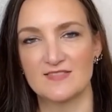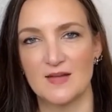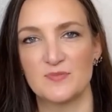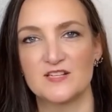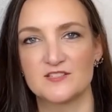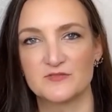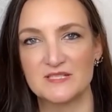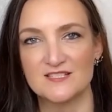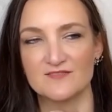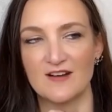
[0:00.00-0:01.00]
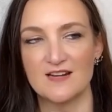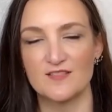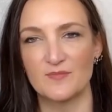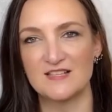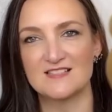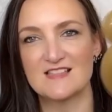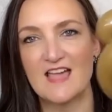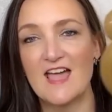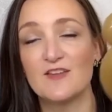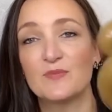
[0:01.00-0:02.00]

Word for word: that pinch twist right at the base of the head.